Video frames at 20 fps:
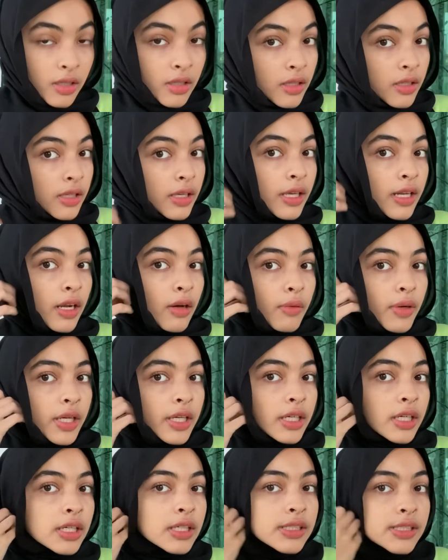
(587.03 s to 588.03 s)
Okay, now we're
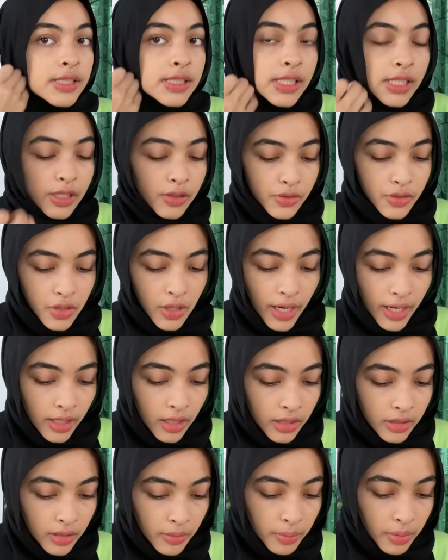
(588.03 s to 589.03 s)
gonna continue trying
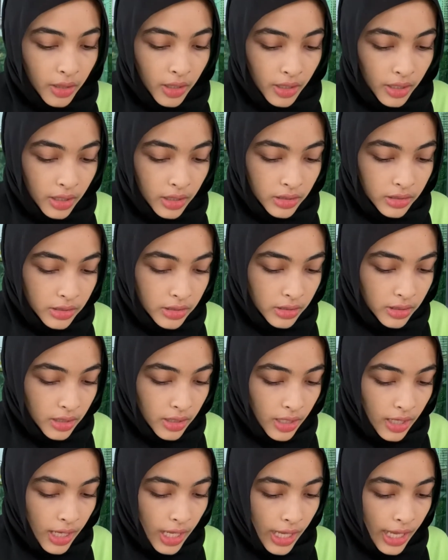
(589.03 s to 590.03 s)
on the product.
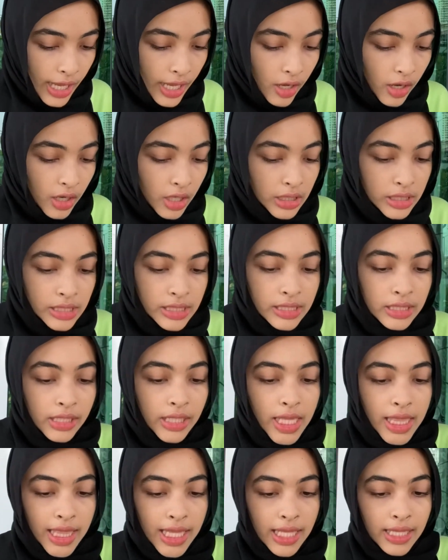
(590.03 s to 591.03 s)
I
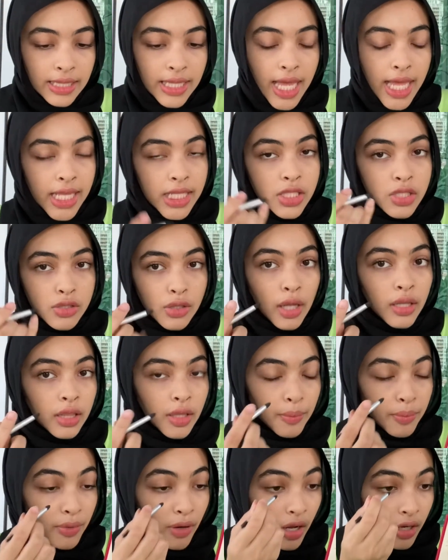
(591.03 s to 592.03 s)
honestly think that it's not
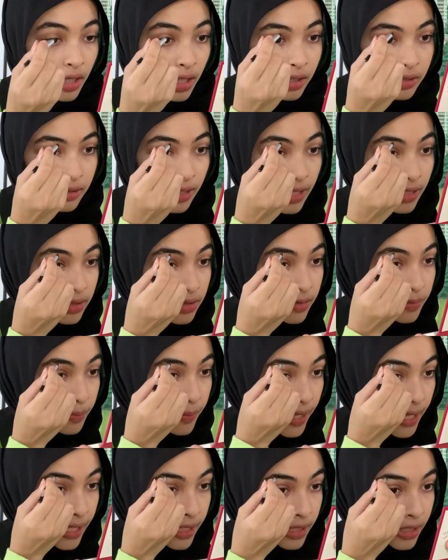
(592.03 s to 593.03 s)
the product that's
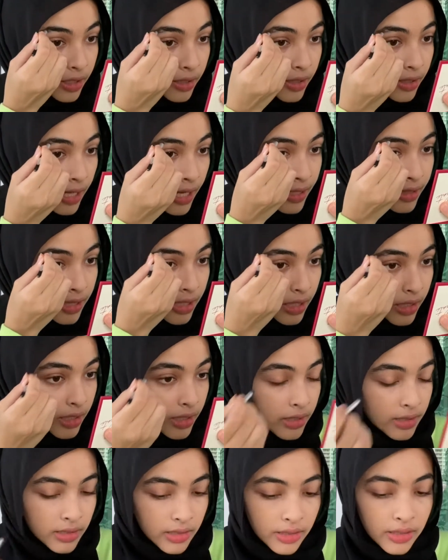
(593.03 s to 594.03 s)
bad here. I think
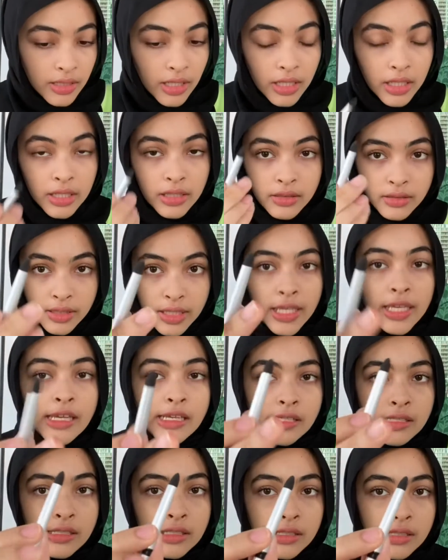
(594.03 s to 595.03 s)
it's
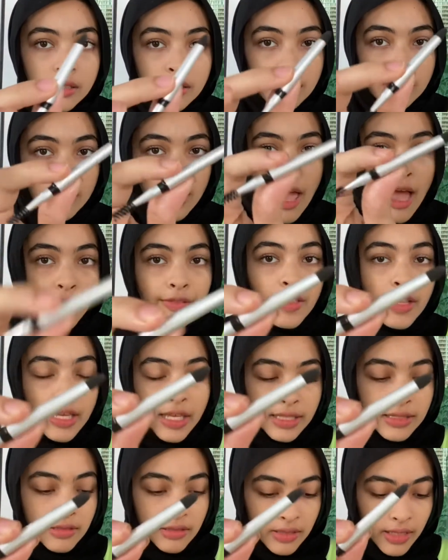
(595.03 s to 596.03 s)
this. I think
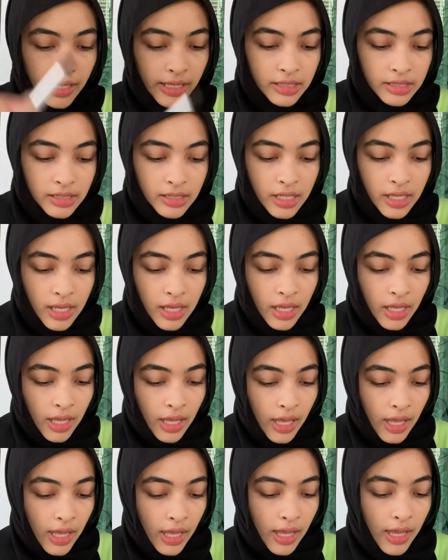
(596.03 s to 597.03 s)
it's this.
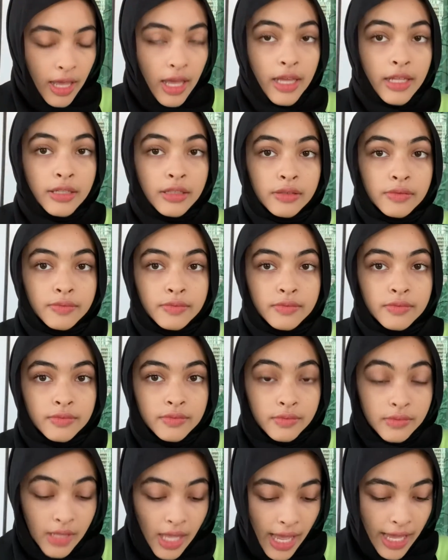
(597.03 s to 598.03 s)

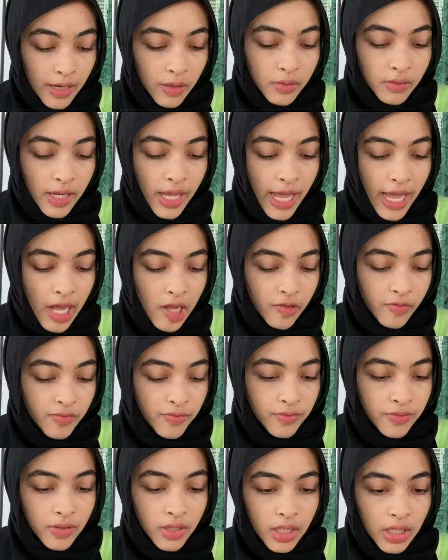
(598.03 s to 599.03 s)
and I don't have
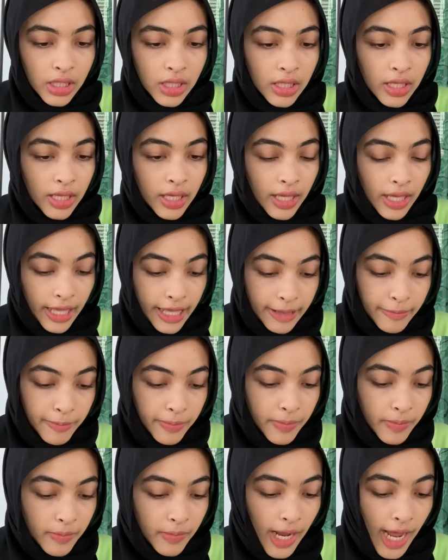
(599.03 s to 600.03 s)
a
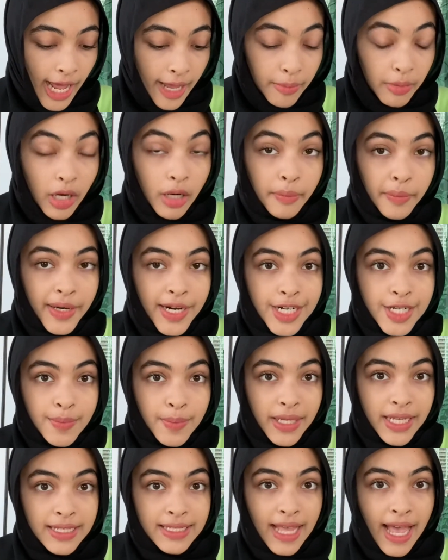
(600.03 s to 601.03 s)
eyebrow brush
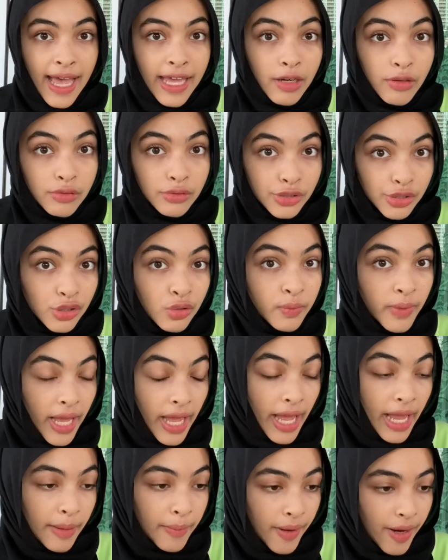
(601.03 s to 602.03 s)
because I don't do
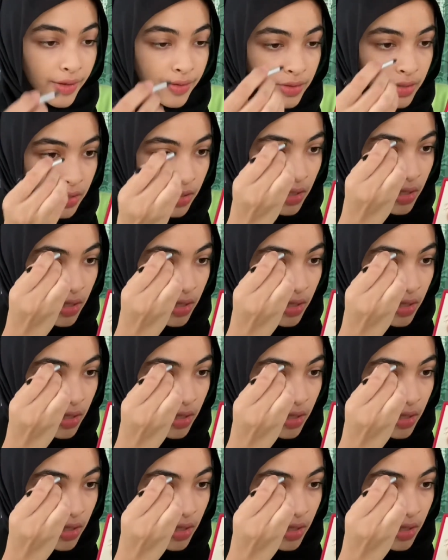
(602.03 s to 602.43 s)
my eyebrows,